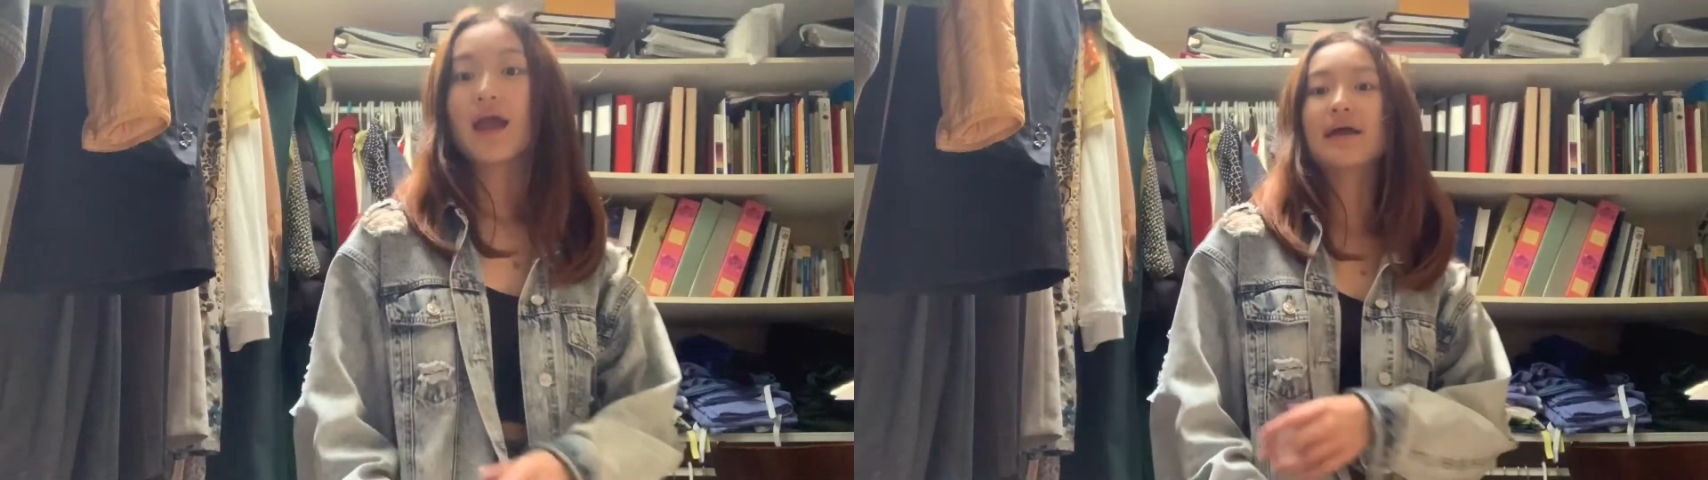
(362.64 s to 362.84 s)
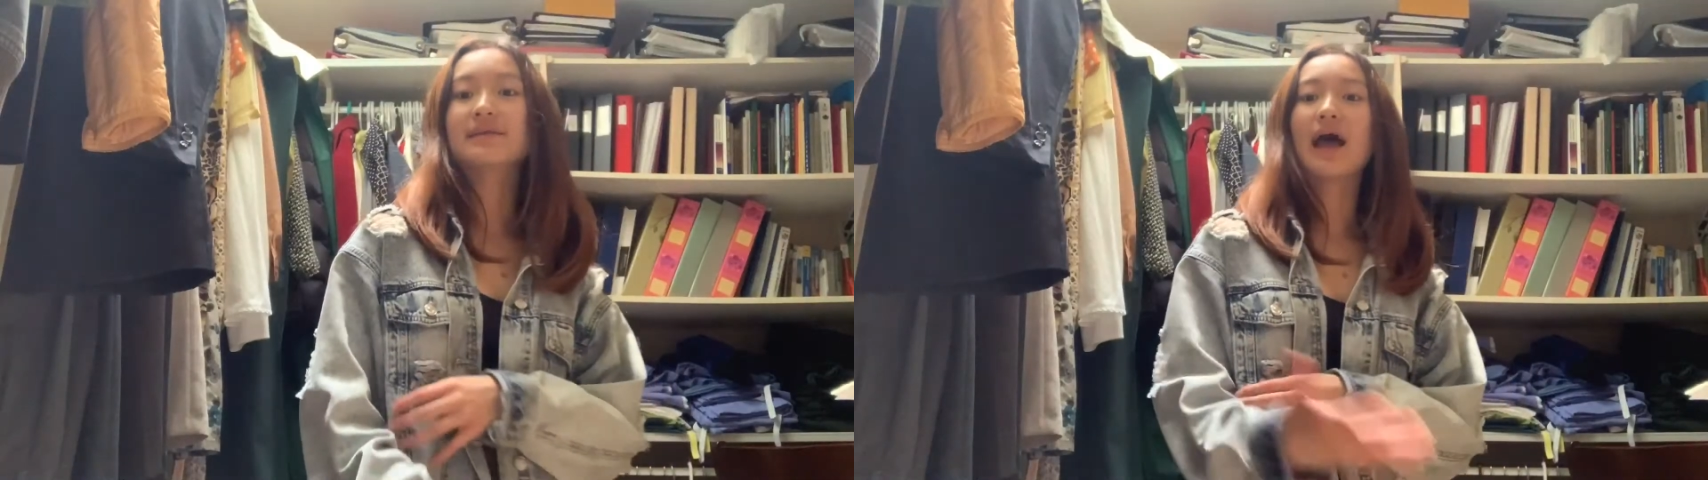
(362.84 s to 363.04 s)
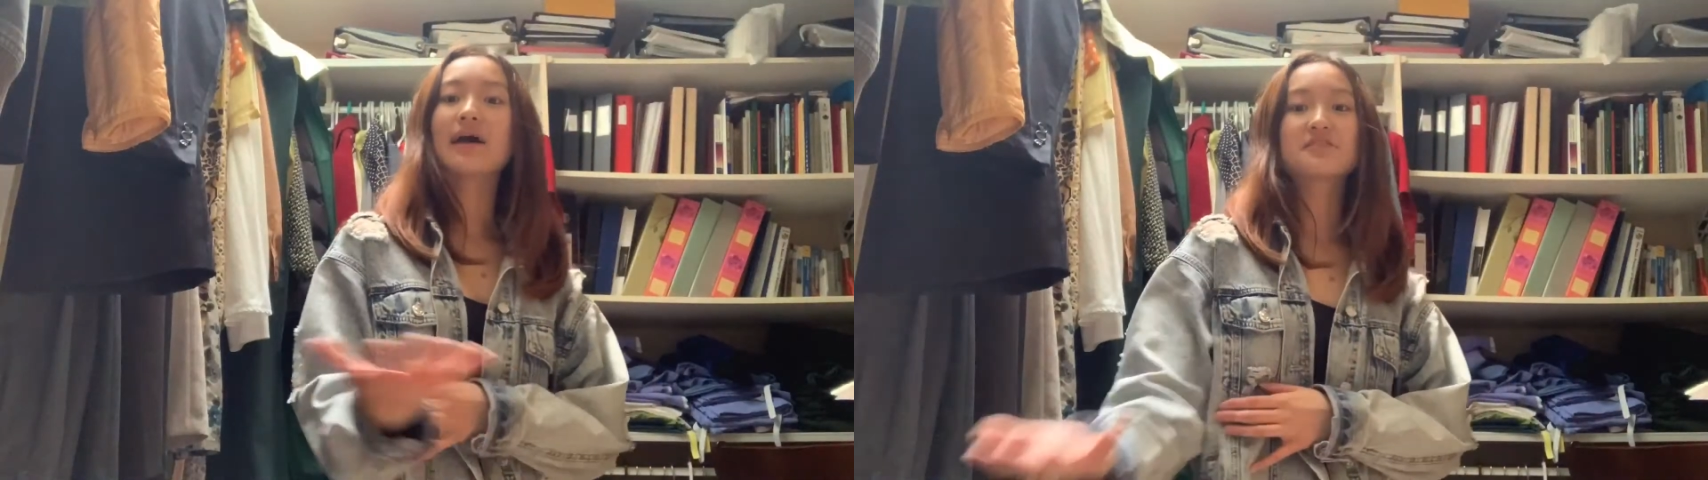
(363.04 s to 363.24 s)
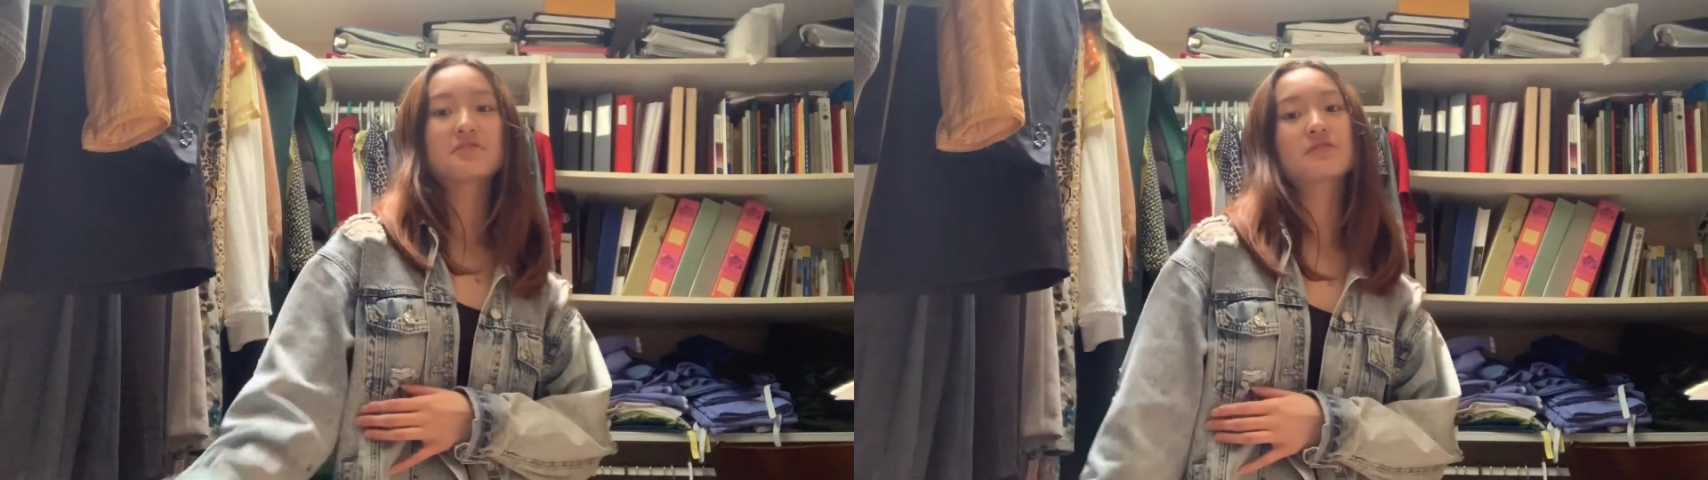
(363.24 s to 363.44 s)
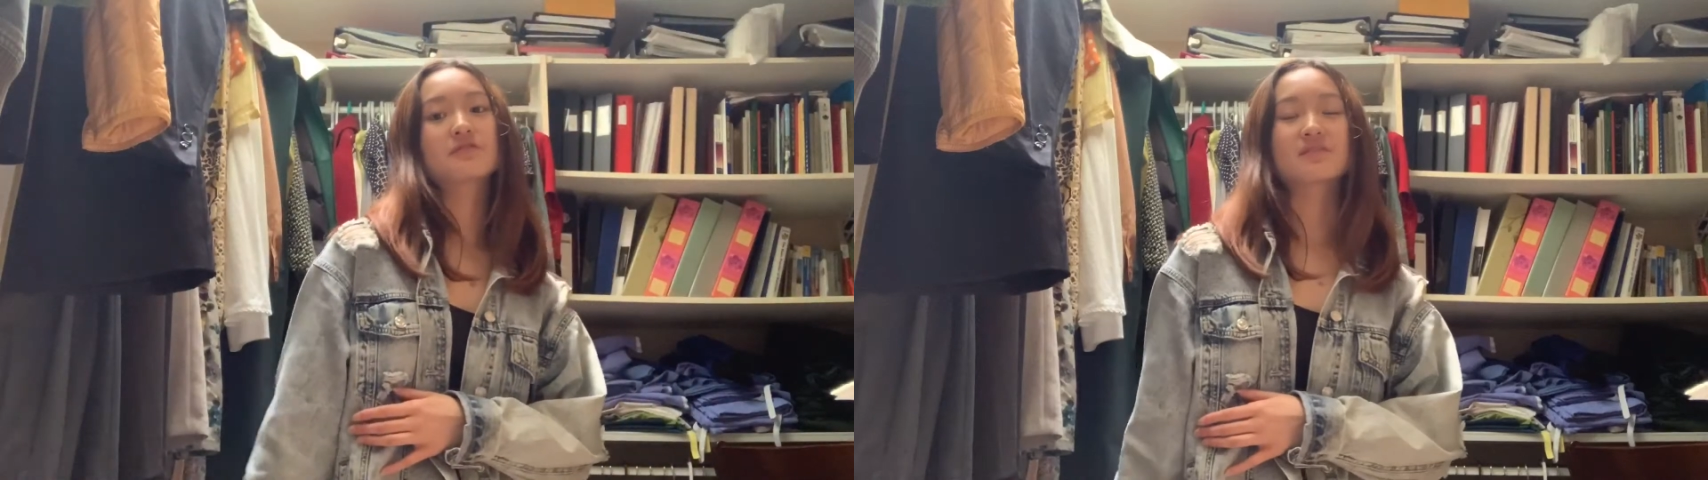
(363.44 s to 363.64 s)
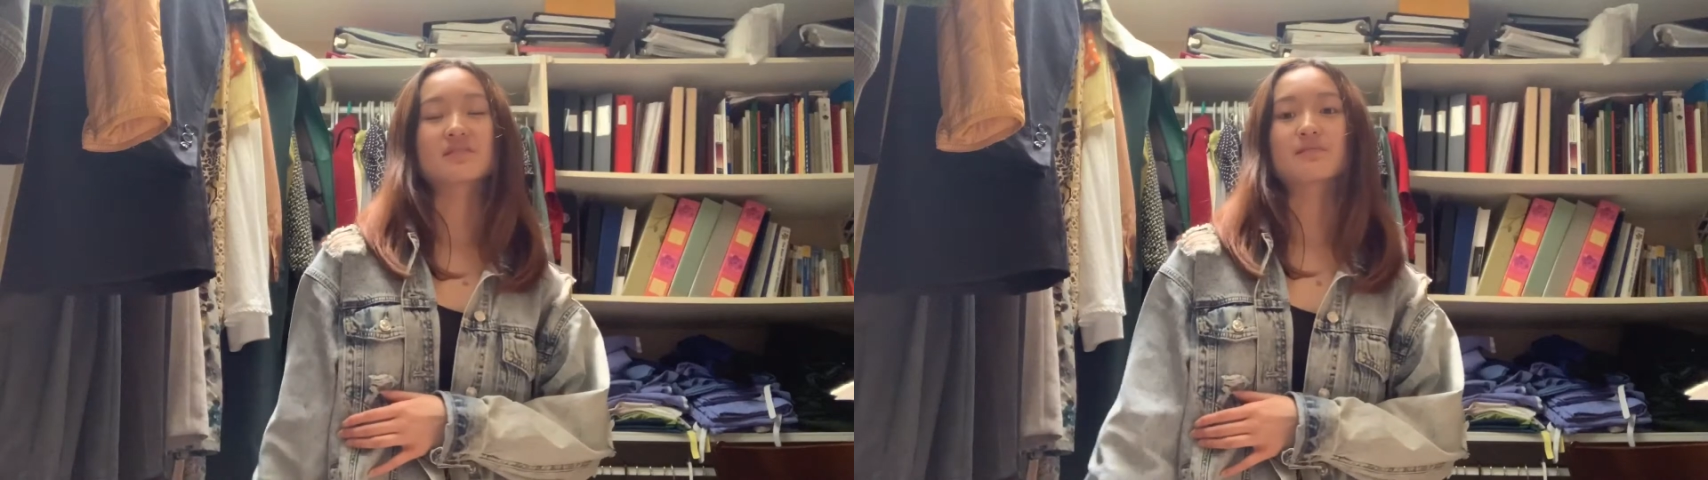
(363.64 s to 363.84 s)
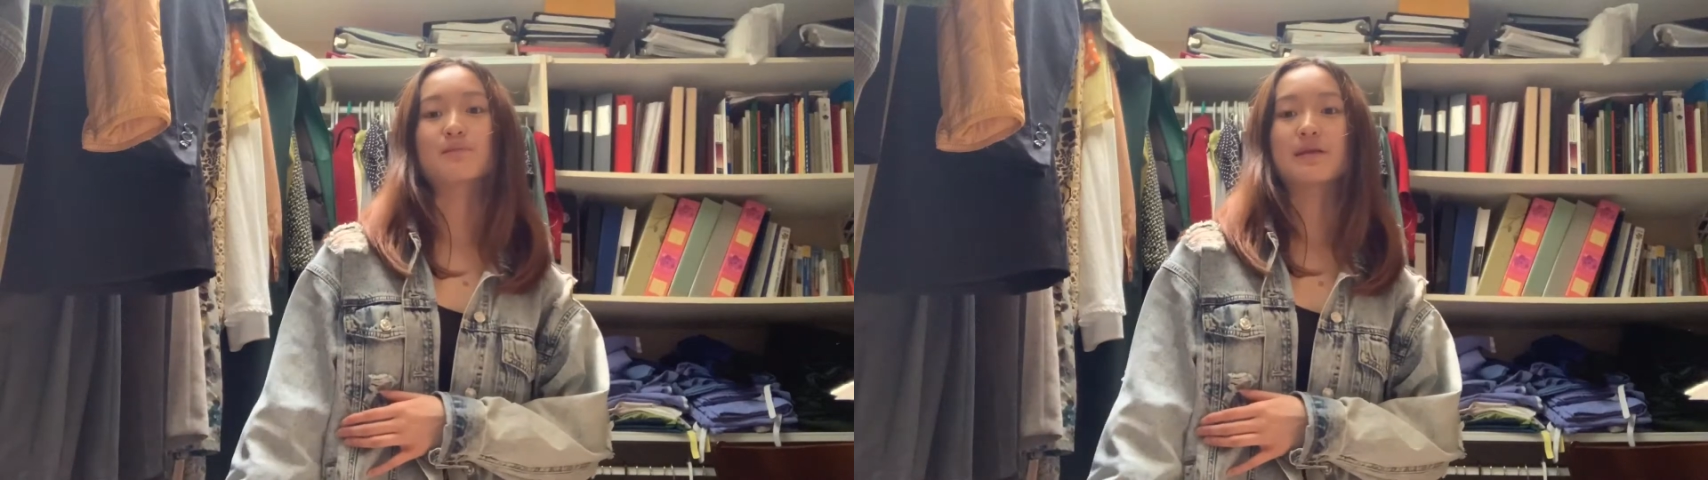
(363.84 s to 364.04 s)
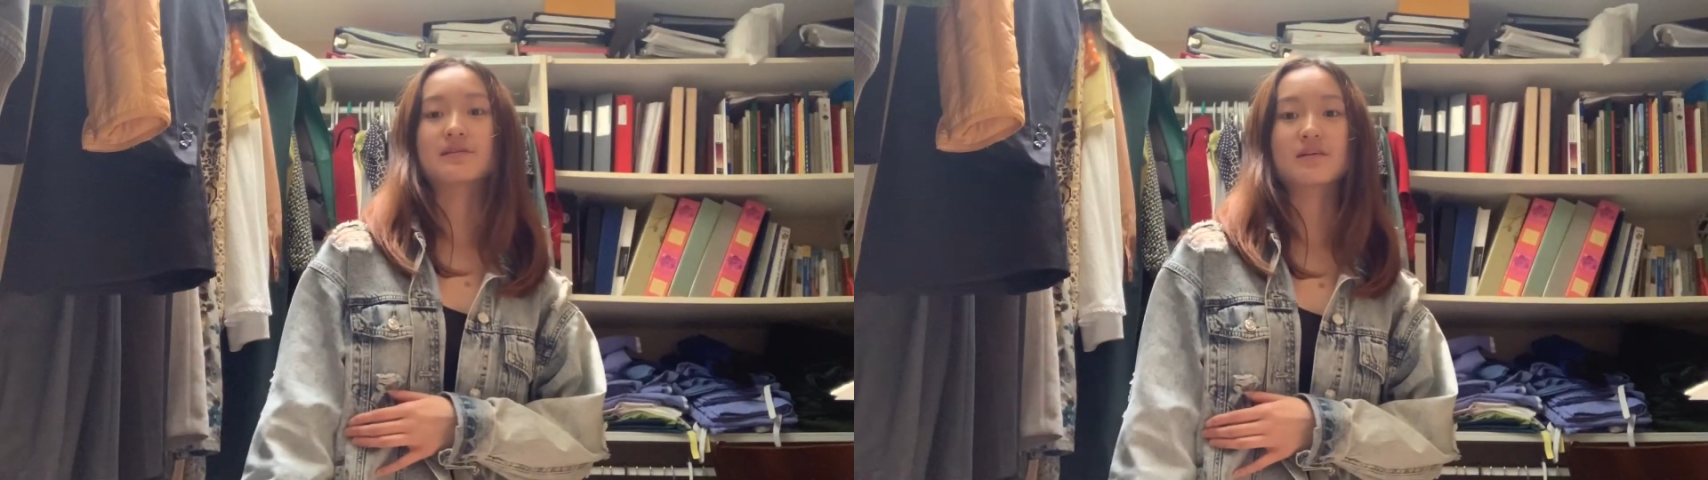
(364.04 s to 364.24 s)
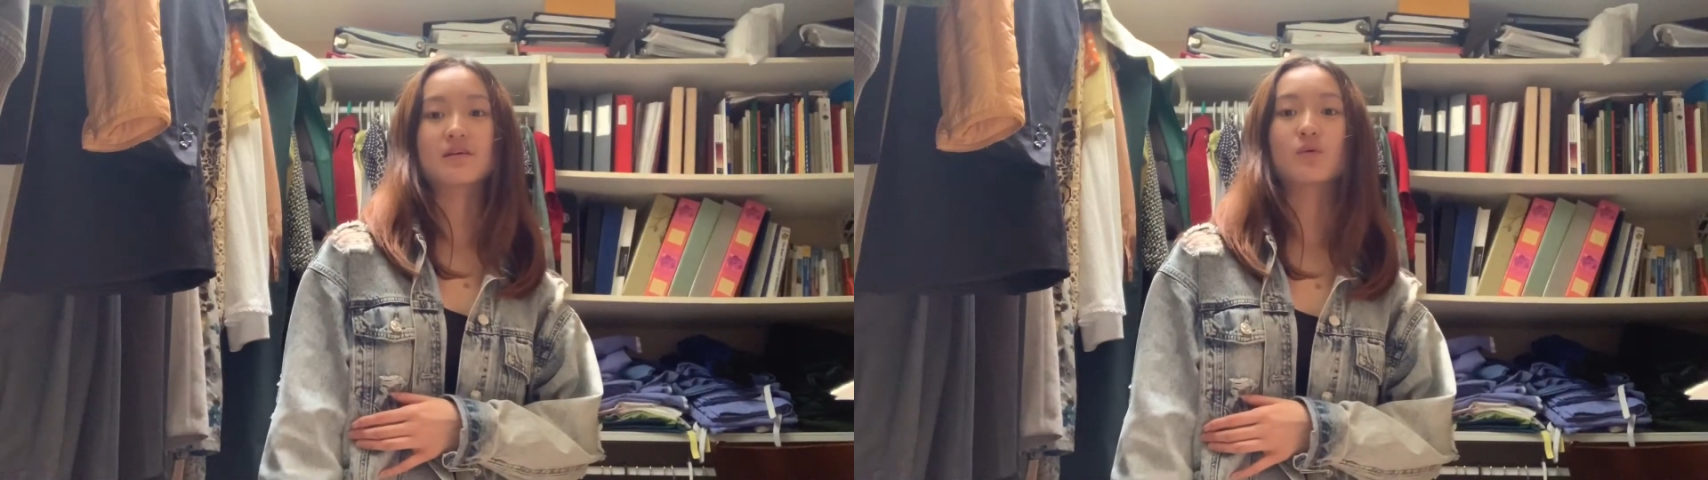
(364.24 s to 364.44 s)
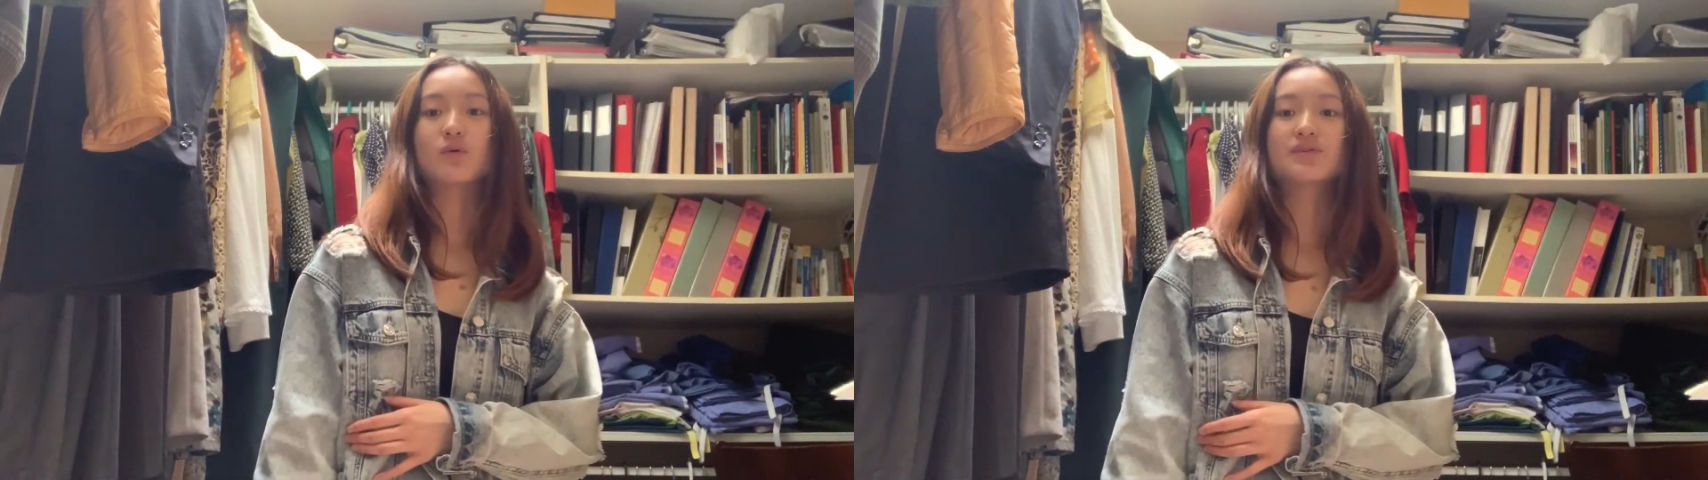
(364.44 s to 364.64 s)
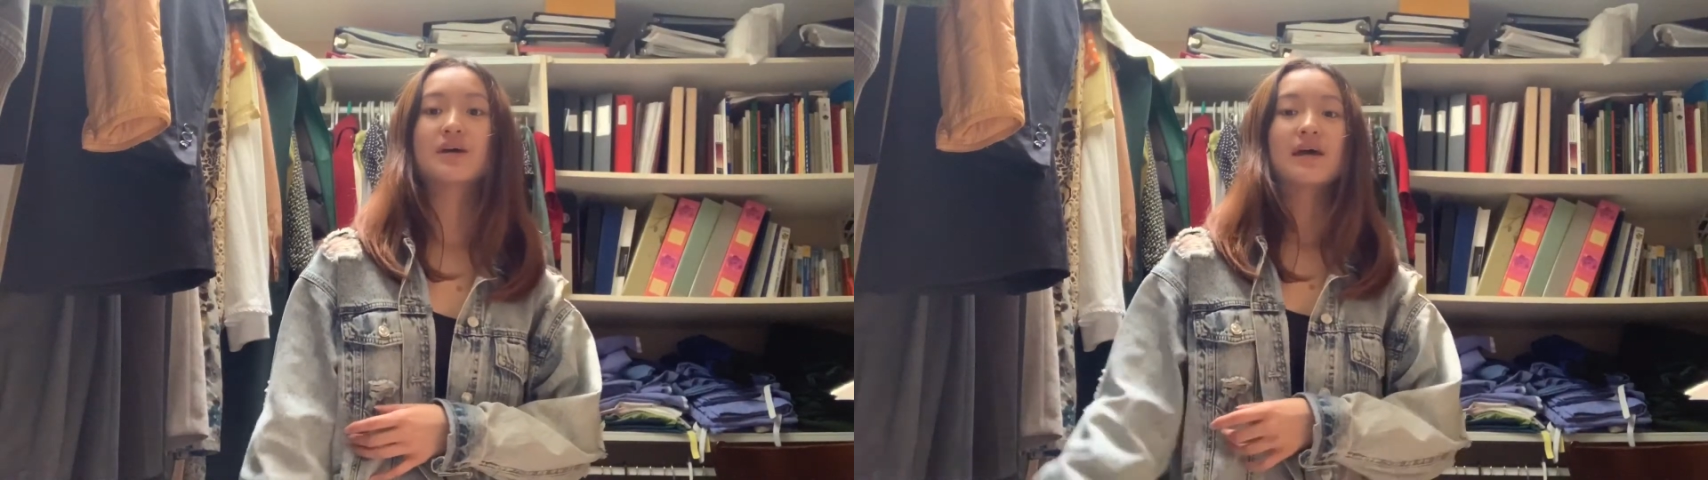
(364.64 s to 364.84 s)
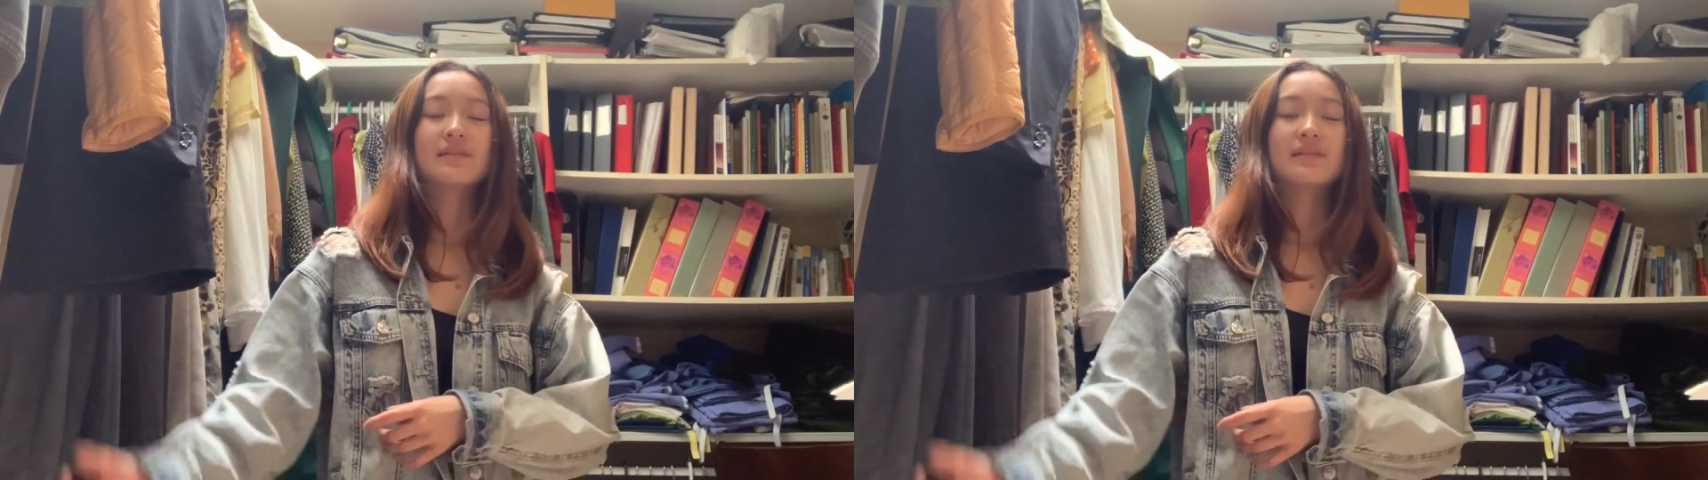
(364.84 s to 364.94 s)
And as the universe expanded and cooled,